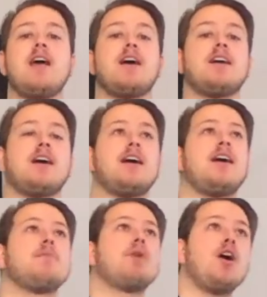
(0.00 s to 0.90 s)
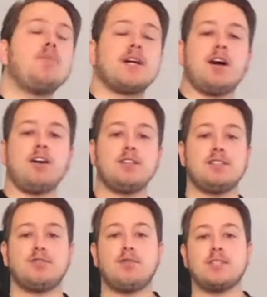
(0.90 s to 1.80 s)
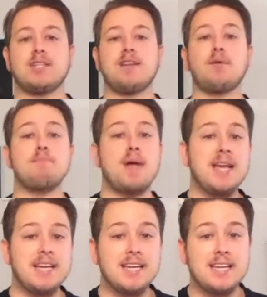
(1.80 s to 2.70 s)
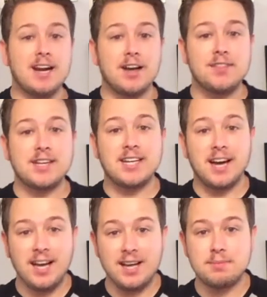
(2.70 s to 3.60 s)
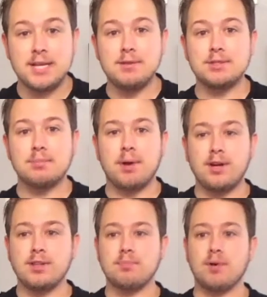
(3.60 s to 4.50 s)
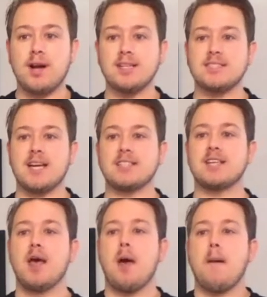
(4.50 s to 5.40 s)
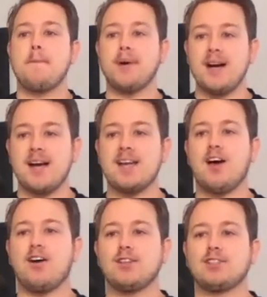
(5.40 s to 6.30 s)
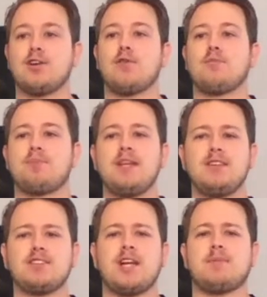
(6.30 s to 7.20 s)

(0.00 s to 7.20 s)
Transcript: Paul McCartney's voice not even making it on the cut, but he was a part of the process. But also Peter James,